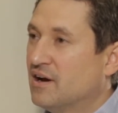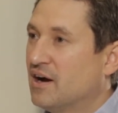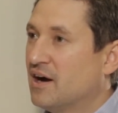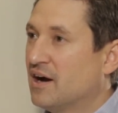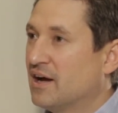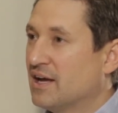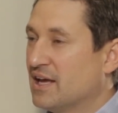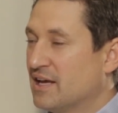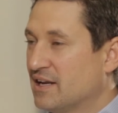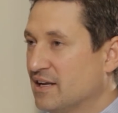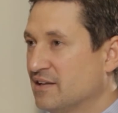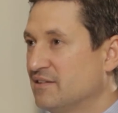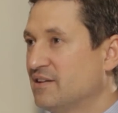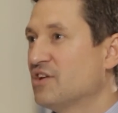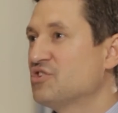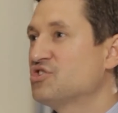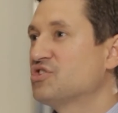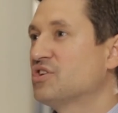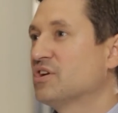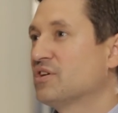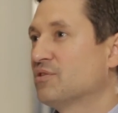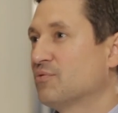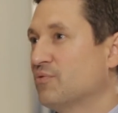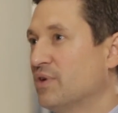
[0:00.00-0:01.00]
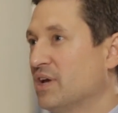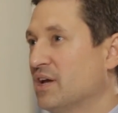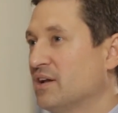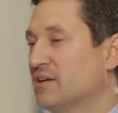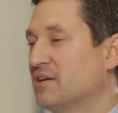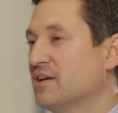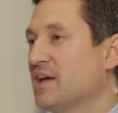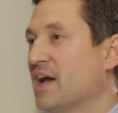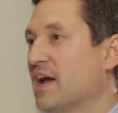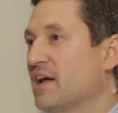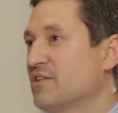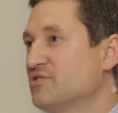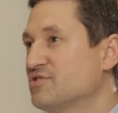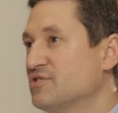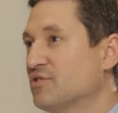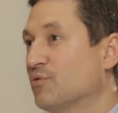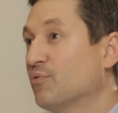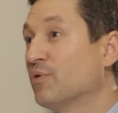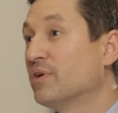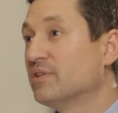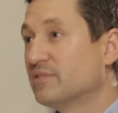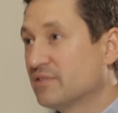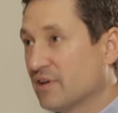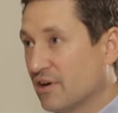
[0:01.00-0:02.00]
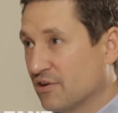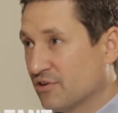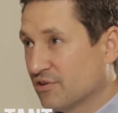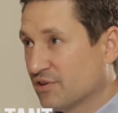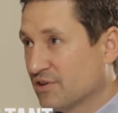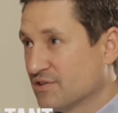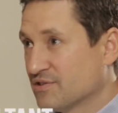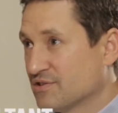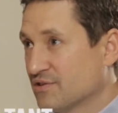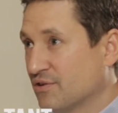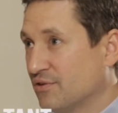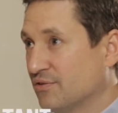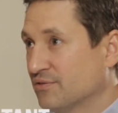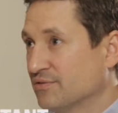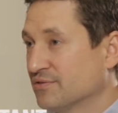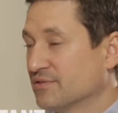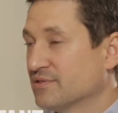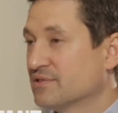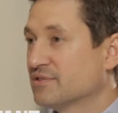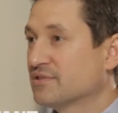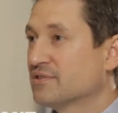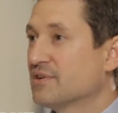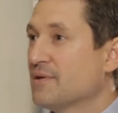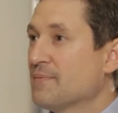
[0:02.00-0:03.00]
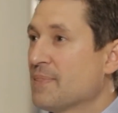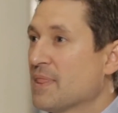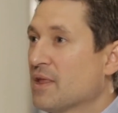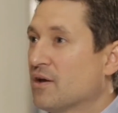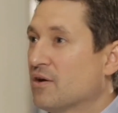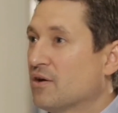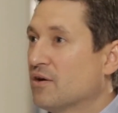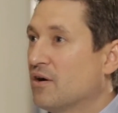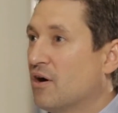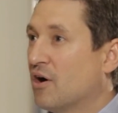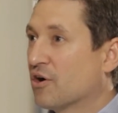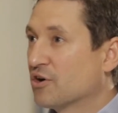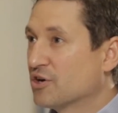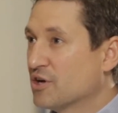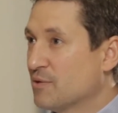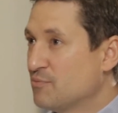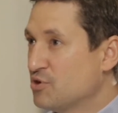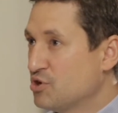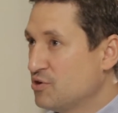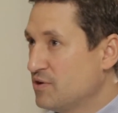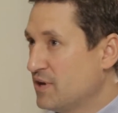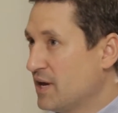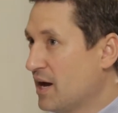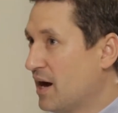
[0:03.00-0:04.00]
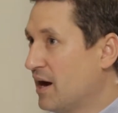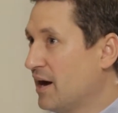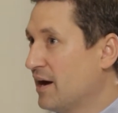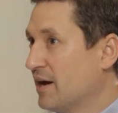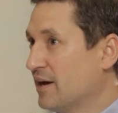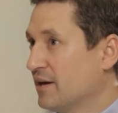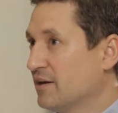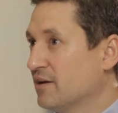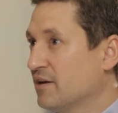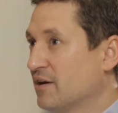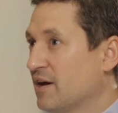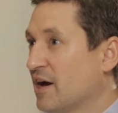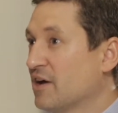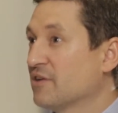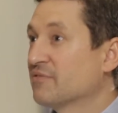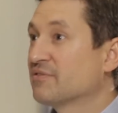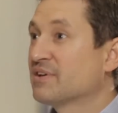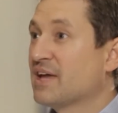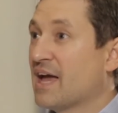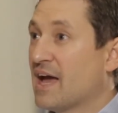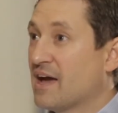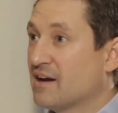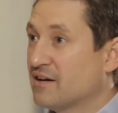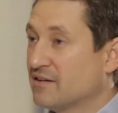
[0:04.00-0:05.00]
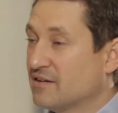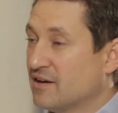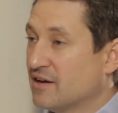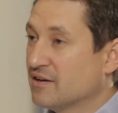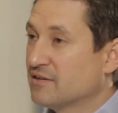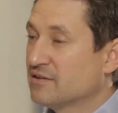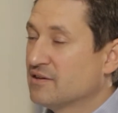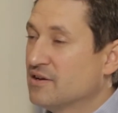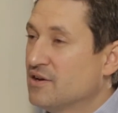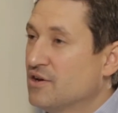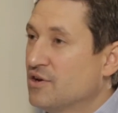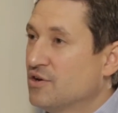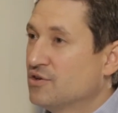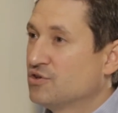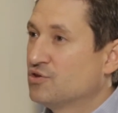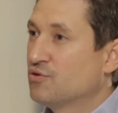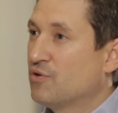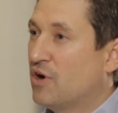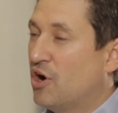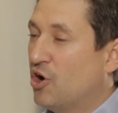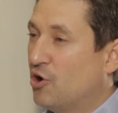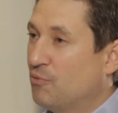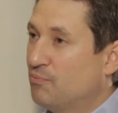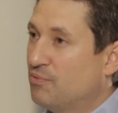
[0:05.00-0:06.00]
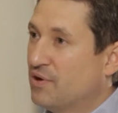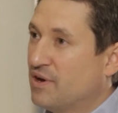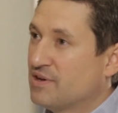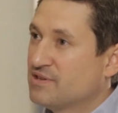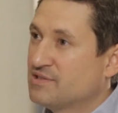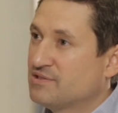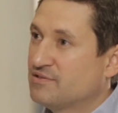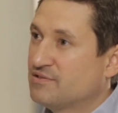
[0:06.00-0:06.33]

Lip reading: In addition, we engaged a wind tunnel consultant, RWBI, out of Canada, to help us